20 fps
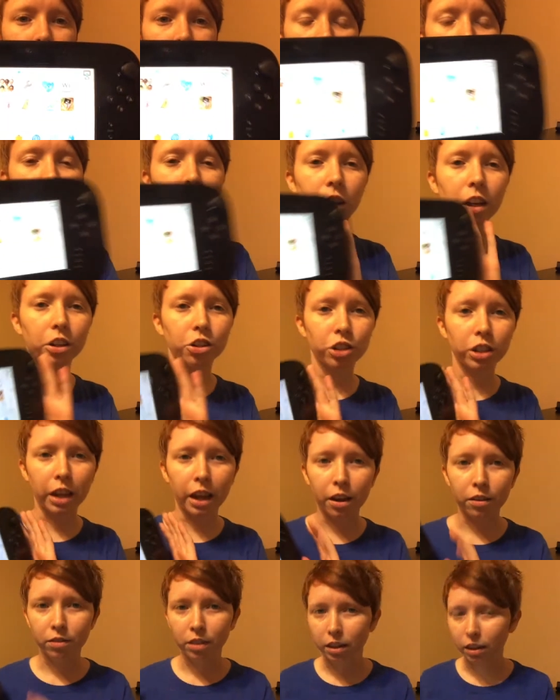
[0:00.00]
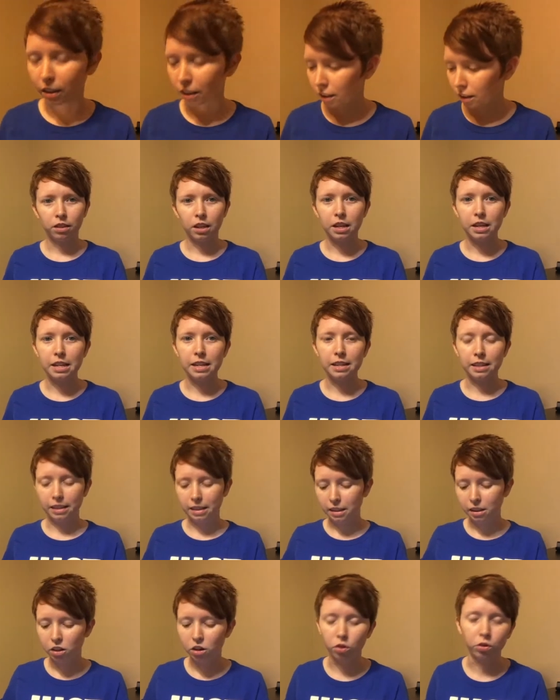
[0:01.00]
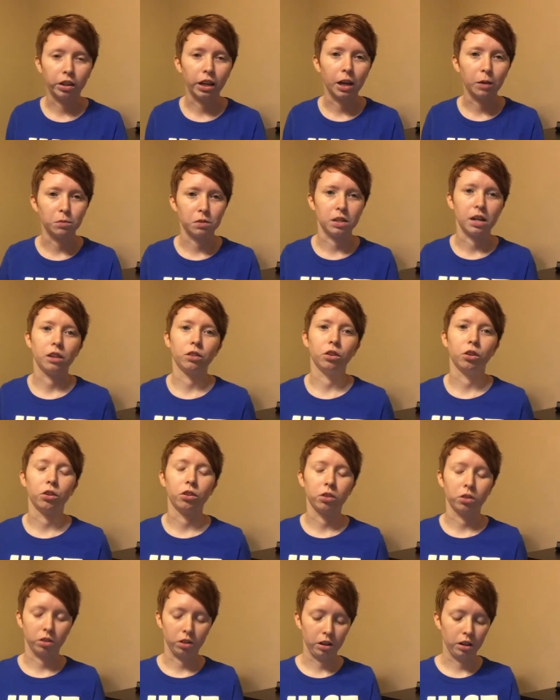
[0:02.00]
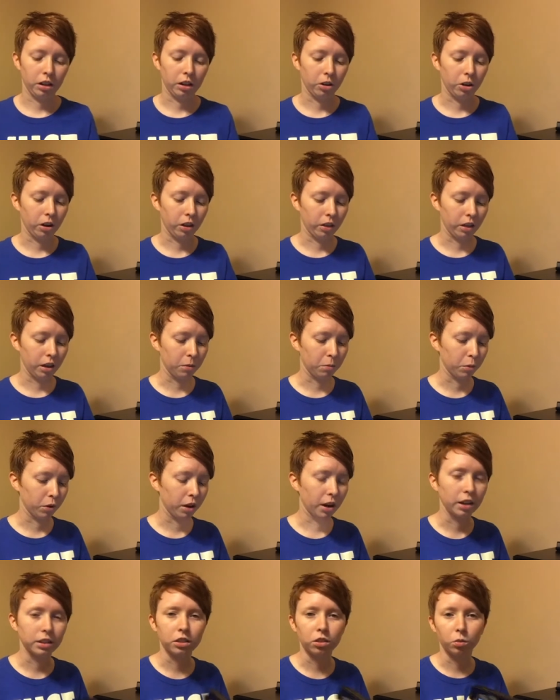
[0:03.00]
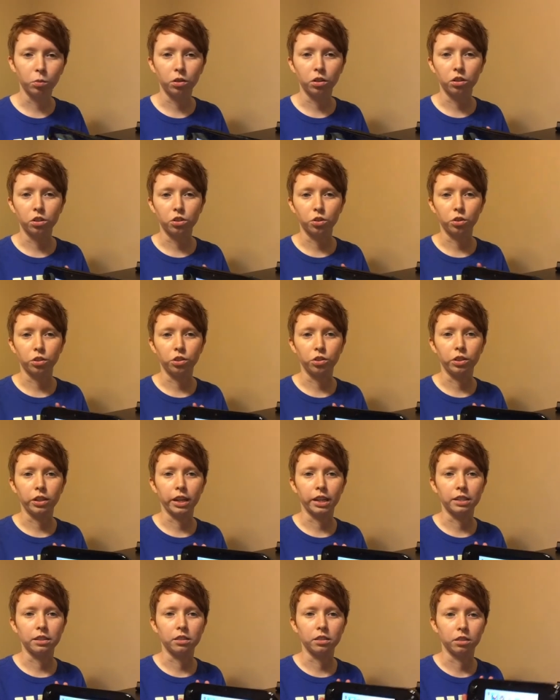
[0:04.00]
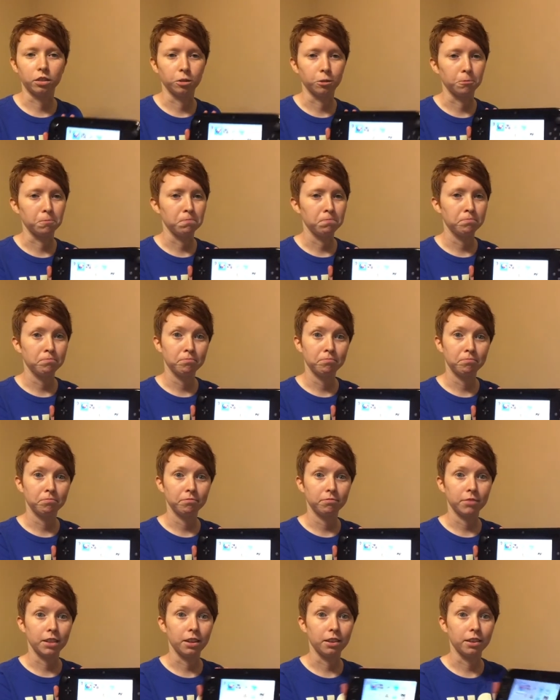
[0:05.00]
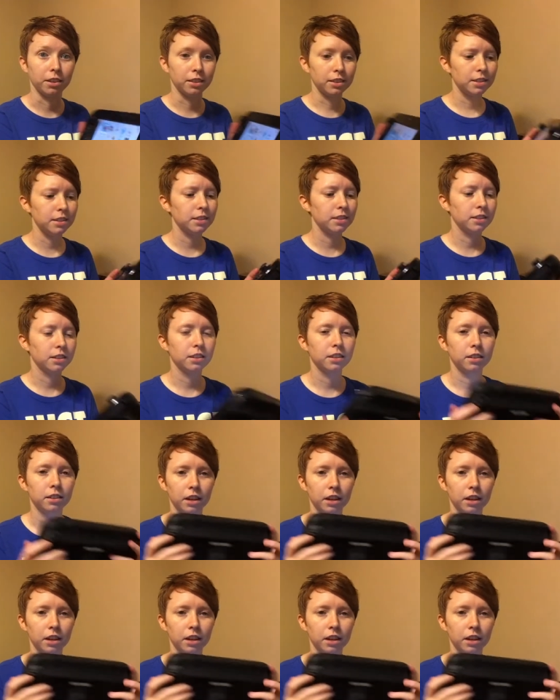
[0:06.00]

I don't actually have like any, you know, games downloaded on it or anything, but I still wanted to show it to you guys, so there it is.